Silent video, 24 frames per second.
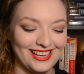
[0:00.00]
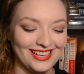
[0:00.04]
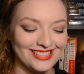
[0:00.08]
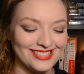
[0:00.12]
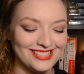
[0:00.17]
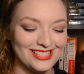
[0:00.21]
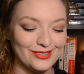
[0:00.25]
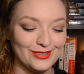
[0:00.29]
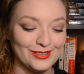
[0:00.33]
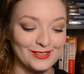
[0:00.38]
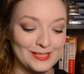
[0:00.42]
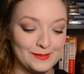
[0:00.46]

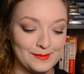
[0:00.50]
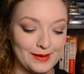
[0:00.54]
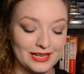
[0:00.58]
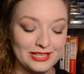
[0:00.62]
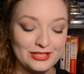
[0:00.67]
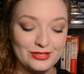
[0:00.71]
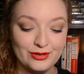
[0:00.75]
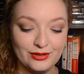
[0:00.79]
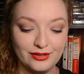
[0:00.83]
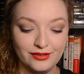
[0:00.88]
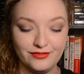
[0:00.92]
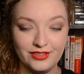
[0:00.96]
So expect
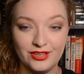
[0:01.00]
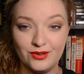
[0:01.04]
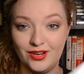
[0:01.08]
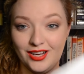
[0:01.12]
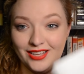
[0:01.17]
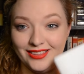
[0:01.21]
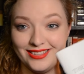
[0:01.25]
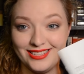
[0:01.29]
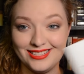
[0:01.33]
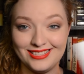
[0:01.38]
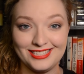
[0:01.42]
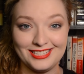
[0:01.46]
a review
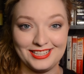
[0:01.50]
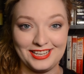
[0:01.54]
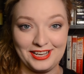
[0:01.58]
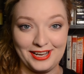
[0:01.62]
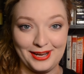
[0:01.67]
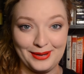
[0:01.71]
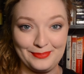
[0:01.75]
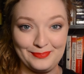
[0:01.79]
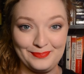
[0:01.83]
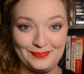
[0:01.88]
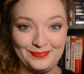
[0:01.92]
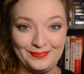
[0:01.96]
on this to
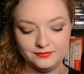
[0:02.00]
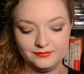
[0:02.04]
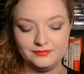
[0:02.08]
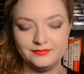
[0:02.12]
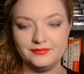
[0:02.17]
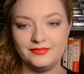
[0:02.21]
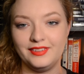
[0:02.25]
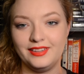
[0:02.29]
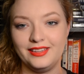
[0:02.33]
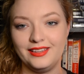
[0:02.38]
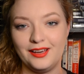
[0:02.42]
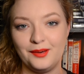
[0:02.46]
come.
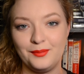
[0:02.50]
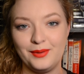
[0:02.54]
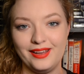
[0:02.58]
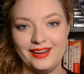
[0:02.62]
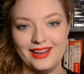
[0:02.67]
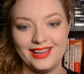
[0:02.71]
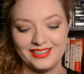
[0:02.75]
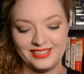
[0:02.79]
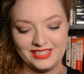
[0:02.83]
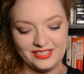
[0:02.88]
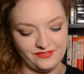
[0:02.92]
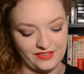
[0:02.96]
Now my
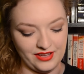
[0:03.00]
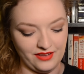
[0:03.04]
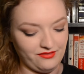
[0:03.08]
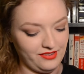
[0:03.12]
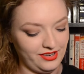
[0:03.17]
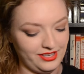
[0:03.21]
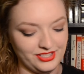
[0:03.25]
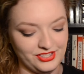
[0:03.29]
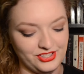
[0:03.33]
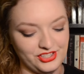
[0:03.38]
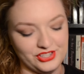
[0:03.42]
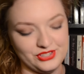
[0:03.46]
next
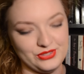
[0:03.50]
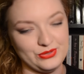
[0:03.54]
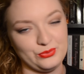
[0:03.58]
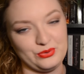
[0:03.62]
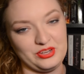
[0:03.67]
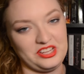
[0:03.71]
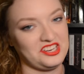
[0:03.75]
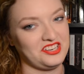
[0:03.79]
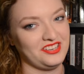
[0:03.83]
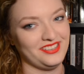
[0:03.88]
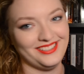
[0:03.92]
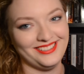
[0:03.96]
favorite is just
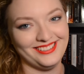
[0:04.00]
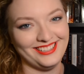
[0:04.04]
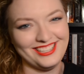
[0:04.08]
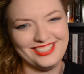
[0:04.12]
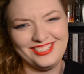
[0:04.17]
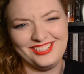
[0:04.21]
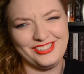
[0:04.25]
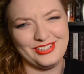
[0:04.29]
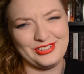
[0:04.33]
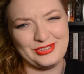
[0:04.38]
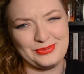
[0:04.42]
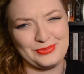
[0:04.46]
weird.
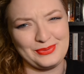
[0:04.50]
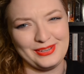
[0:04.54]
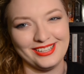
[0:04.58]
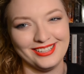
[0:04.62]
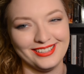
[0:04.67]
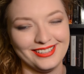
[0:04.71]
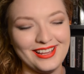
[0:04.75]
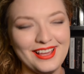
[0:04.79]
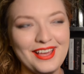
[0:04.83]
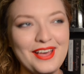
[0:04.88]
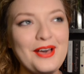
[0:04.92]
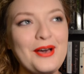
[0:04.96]
It's just
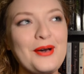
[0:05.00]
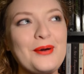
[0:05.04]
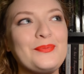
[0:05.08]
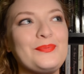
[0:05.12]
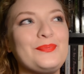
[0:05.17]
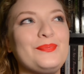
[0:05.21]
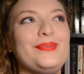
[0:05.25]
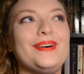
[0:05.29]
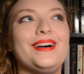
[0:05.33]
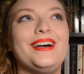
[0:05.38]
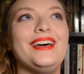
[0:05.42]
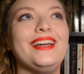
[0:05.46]
weird.
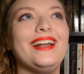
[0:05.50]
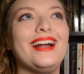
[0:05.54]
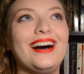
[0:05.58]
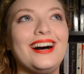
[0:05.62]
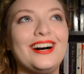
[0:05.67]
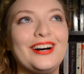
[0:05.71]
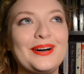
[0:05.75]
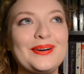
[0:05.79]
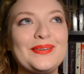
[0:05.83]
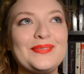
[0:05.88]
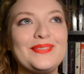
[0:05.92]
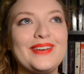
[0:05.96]
But
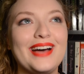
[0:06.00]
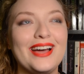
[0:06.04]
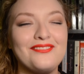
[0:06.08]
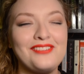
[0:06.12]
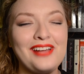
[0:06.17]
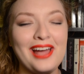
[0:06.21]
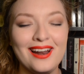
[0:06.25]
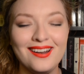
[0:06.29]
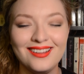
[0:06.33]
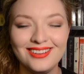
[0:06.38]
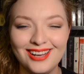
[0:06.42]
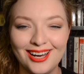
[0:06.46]
I've
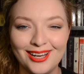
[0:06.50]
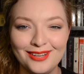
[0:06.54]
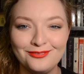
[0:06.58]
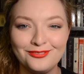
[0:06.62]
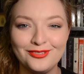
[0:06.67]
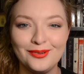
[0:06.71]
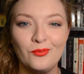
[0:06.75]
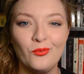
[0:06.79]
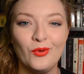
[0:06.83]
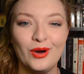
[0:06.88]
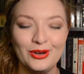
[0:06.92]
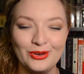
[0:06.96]
kind of gone
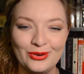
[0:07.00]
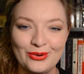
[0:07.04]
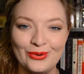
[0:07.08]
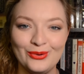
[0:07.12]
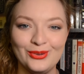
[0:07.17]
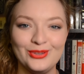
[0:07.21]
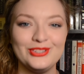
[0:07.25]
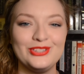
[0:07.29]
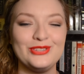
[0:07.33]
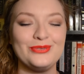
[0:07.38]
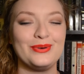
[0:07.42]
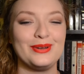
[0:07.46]
from one
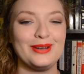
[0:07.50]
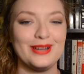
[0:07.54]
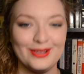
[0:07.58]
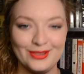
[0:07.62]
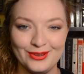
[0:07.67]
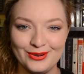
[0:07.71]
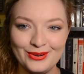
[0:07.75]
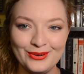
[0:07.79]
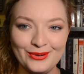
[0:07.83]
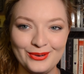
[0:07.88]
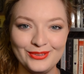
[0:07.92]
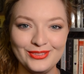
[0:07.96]
cold to
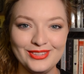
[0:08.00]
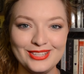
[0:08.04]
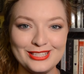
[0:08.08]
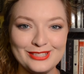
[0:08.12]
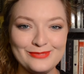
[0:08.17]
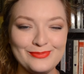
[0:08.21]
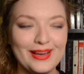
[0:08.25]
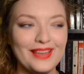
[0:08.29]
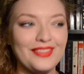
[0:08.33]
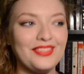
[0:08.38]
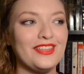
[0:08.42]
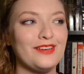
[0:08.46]
another cold
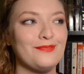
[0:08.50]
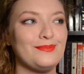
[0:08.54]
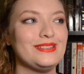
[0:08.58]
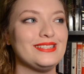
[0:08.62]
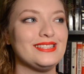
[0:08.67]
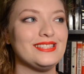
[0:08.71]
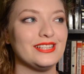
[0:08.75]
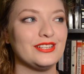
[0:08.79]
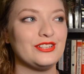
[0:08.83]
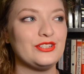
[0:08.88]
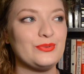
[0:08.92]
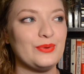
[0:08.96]
this month. I've been
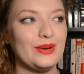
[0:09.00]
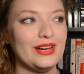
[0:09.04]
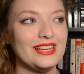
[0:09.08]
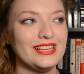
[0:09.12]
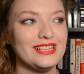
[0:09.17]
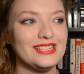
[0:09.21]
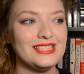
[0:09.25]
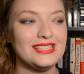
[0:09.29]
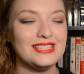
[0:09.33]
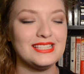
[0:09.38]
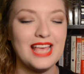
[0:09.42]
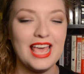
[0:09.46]
sick
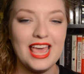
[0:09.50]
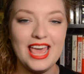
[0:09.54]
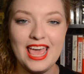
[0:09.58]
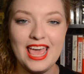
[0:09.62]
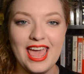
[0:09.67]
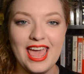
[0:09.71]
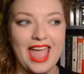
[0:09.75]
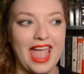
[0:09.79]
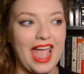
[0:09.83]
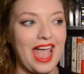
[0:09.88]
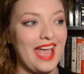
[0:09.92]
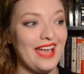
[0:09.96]
twice,
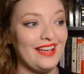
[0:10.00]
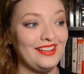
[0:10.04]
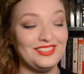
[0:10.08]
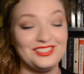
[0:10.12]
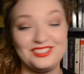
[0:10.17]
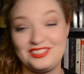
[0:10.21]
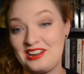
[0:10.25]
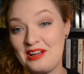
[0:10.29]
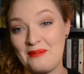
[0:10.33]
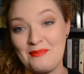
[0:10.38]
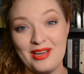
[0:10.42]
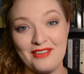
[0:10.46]

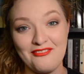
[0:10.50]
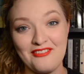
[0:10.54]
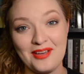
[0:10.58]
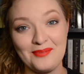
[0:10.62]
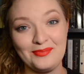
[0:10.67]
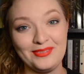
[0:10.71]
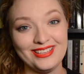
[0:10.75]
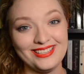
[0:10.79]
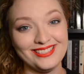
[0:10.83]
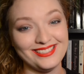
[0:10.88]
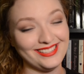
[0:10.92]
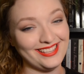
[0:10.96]
and now my
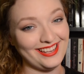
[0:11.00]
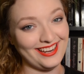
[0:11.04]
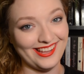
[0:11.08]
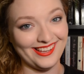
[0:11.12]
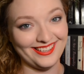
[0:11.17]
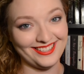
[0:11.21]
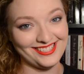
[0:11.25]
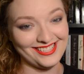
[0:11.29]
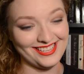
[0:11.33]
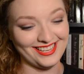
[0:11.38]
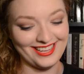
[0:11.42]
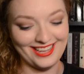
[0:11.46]
family is
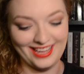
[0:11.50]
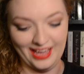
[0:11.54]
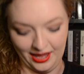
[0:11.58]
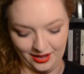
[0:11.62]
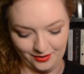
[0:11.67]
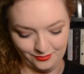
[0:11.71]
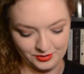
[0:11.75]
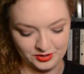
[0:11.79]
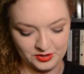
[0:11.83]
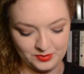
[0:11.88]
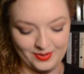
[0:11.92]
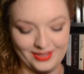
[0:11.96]
getting sick
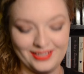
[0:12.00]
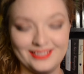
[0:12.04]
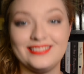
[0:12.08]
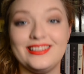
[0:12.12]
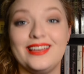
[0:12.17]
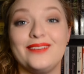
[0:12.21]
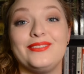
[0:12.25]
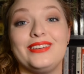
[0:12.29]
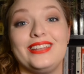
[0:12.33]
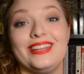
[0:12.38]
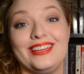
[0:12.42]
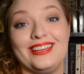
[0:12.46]
again, which means
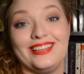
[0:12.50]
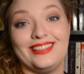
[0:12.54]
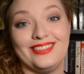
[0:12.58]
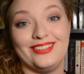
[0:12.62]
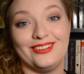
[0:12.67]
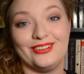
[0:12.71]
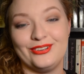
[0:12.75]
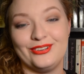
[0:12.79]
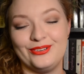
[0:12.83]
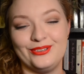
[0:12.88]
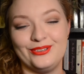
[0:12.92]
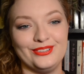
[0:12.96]
I'm going to get
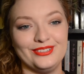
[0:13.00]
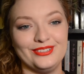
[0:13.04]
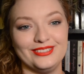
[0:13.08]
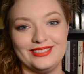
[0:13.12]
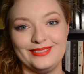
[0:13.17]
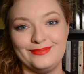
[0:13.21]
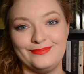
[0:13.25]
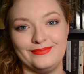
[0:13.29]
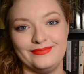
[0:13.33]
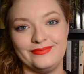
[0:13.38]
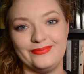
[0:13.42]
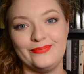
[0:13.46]
their cold,
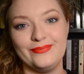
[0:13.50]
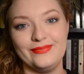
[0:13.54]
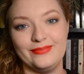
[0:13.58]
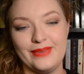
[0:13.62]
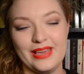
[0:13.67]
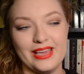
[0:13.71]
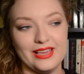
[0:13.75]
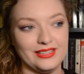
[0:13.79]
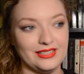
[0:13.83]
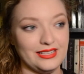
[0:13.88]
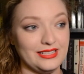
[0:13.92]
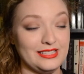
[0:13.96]
and
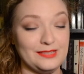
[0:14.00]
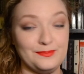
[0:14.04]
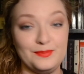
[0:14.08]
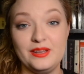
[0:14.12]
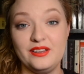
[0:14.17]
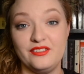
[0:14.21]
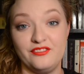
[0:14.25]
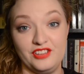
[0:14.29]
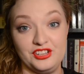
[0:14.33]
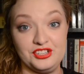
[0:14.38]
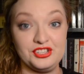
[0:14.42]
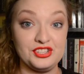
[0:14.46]
it's been
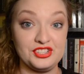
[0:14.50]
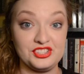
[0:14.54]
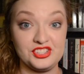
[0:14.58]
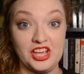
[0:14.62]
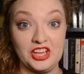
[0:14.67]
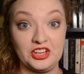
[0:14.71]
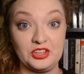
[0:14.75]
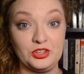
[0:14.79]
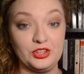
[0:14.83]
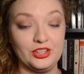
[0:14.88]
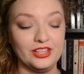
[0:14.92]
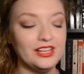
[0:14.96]
a vicious
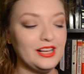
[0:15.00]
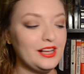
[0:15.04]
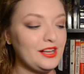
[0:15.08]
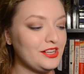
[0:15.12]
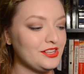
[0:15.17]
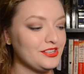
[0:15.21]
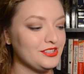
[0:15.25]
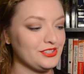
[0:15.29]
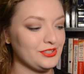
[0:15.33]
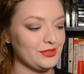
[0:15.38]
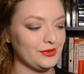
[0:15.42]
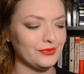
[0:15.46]
cycle.
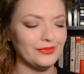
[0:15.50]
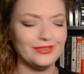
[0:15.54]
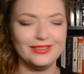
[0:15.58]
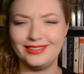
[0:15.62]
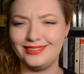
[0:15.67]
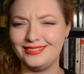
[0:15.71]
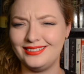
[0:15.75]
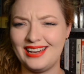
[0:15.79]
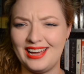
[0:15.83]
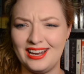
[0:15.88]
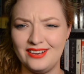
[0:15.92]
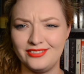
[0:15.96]
So
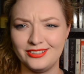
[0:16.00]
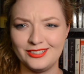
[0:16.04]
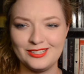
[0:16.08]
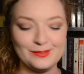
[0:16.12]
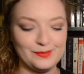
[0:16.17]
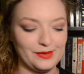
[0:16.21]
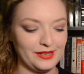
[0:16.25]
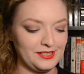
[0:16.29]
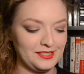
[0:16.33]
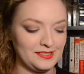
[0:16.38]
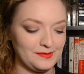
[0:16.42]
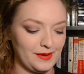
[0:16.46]
it kind of
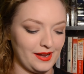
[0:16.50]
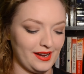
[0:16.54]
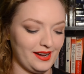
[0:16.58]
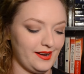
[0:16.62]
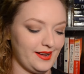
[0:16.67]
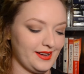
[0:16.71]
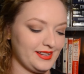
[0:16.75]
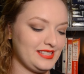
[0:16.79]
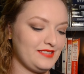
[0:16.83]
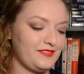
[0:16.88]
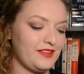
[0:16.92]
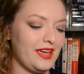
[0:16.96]
explains my
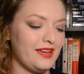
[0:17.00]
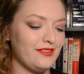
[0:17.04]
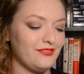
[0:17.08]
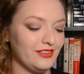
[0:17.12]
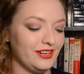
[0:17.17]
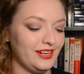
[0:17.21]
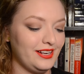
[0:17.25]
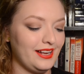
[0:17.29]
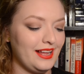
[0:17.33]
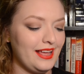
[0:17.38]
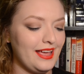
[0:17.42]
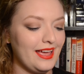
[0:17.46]
next
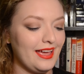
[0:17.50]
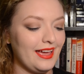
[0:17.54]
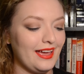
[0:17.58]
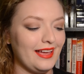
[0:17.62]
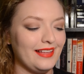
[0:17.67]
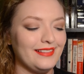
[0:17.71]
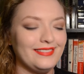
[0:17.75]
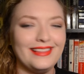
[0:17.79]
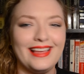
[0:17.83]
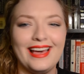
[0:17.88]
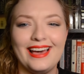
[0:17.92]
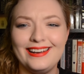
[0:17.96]
favorite,
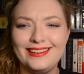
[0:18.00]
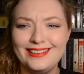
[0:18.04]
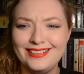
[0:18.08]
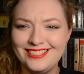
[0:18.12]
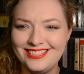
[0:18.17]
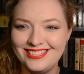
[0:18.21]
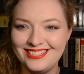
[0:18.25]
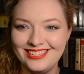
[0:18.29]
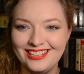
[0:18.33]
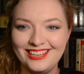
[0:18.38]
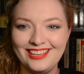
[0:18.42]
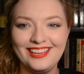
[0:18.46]
and that
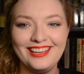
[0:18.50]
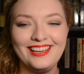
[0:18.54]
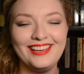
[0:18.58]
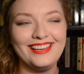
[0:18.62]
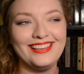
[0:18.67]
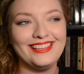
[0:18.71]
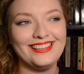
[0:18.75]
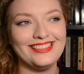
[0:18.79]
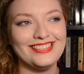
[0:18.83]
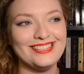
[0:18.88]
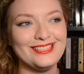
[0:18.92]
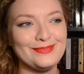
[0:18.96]
is
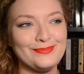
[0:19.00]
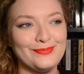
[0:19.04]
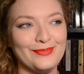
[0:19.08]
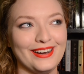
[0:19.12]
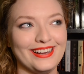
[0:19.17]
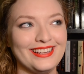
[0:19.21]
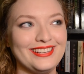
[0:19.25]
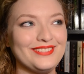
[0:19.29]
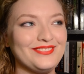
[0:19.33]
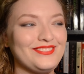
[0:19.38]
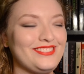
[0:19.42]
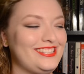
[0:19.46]
this
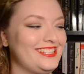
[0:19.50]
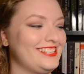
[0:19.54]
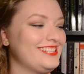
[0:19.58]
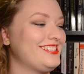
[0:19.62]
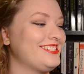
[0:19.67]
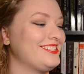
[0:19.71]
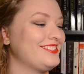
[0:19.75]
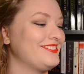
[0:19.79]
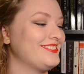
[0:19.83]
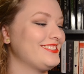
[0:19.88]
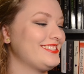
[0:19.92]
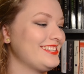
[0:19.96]
brand of
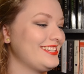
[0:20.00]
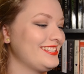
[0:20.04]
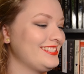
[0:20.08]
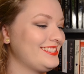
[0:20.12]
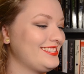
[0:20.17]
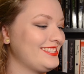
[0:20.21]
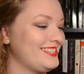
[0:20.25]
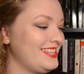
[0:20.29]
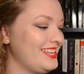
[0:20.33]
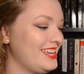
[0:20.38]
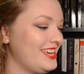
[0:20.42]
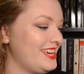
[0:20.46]
tissues. It's
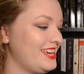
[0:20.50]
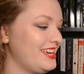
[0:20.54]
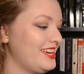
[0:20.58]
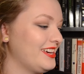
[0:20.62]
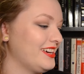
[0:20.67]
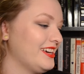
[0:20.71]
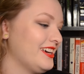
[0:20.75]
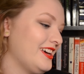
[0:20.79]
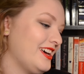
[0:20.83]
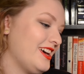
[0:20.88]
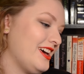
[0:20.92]
the...